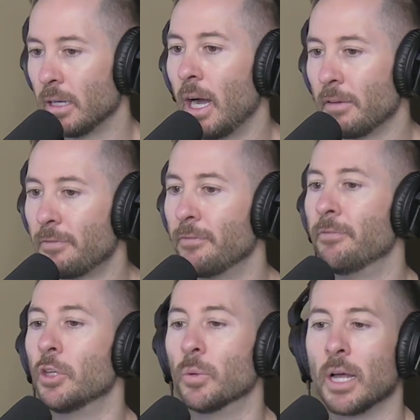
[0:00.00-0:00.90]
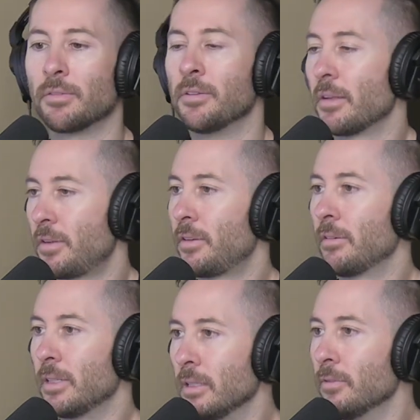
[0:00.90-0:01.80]
view it as a
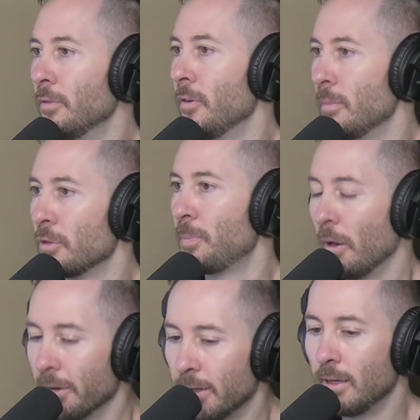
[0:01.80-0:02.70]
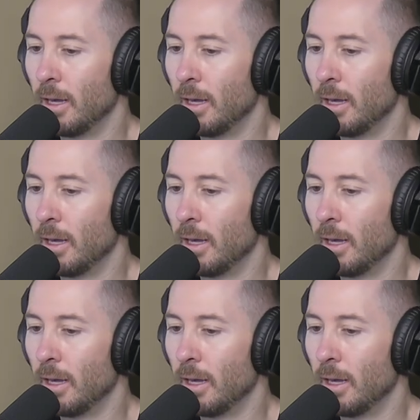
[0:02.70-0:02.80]
necessary evil for the most part.